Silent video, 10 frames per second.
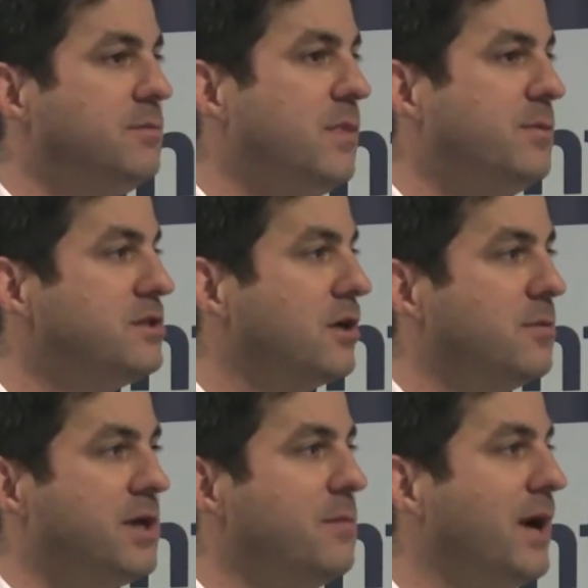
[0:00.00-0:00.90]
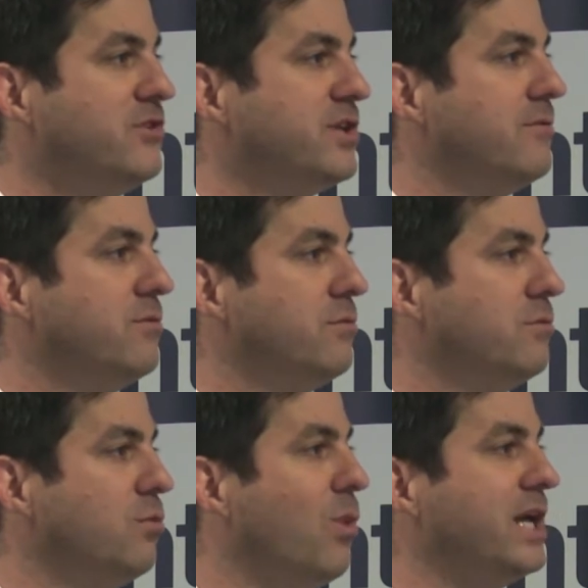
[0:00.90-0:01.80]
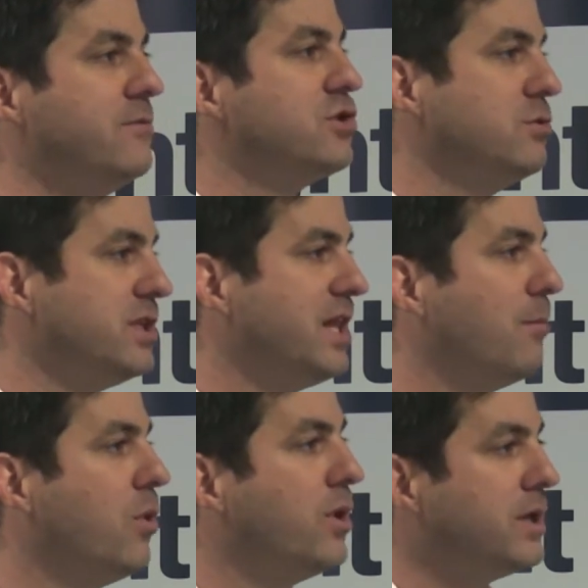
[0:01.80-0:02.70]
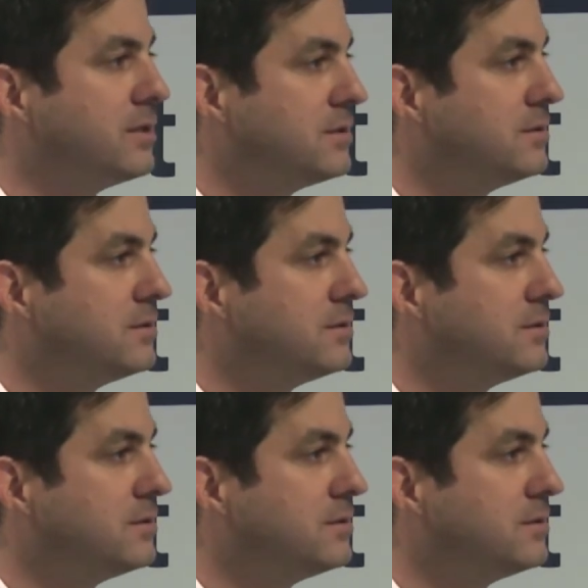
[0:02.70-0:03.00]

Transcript: maybe talk about the mindset of why you've chosen that point?